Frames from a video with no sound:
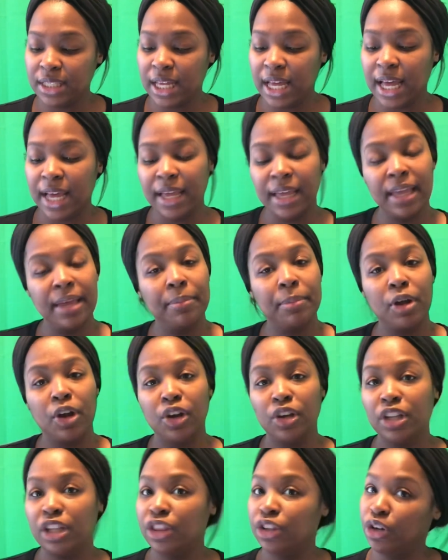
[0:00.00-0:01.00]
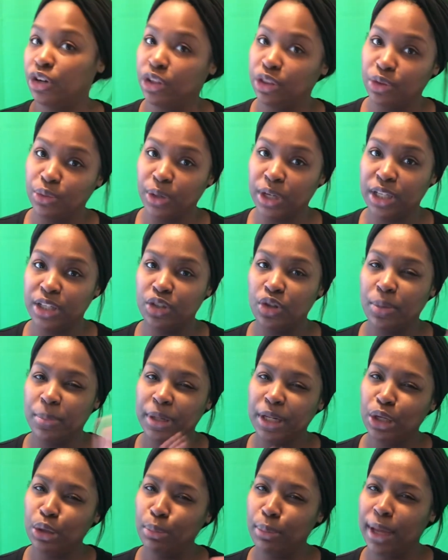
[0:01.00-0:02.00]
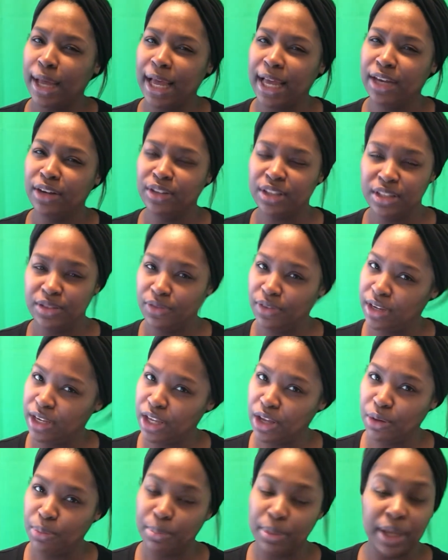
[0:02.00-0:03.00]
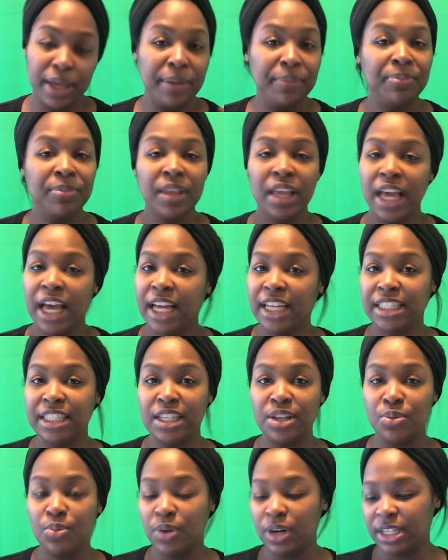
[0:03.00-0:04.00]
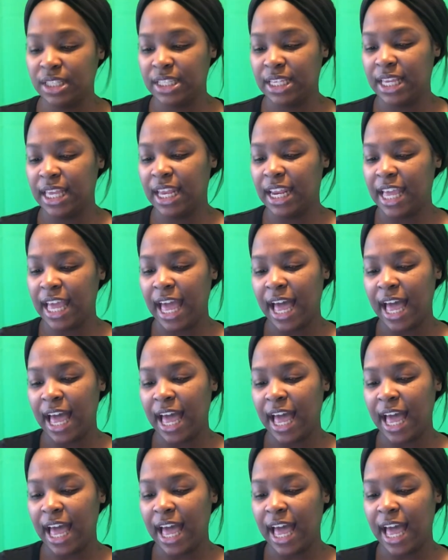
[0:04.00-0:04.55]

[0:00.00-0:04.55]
I am currently 33, so I'm a little behind on this video, but I still wanted to get it